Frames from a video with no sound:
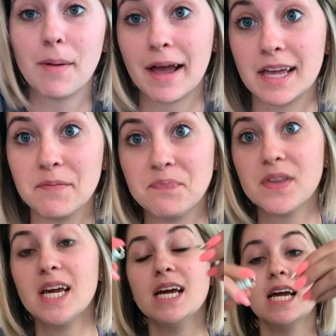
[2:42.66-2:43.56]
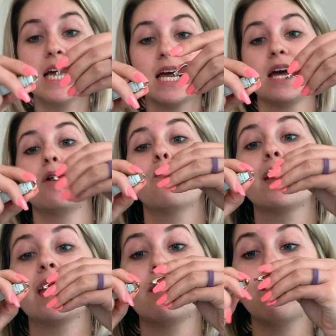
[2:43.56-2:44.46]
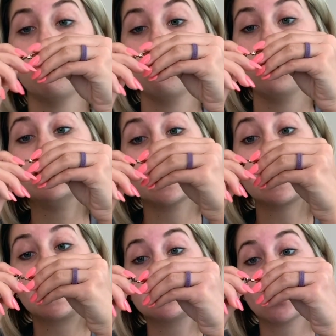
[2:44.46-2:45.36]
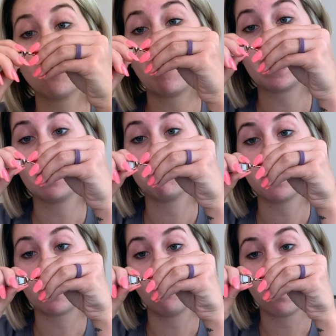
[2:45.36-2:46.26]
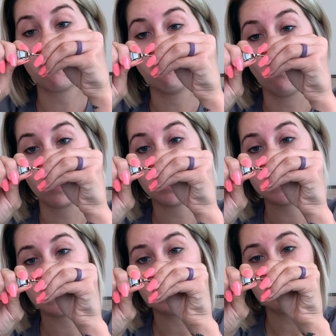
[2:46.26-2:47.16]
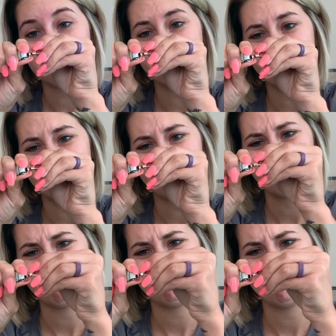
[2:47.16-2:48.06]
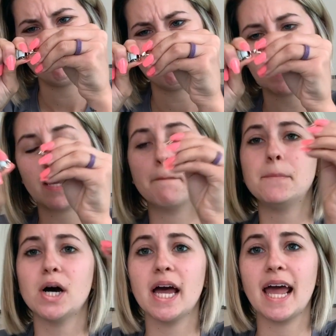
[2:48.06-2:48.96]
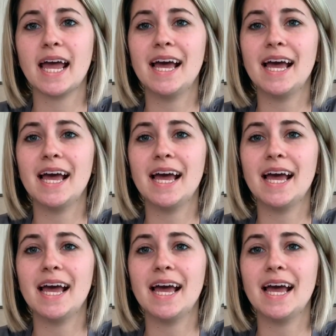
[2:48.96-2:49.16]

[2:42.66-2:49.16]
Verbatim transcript: back in. We, we did get it to go back in with like a lot of force, but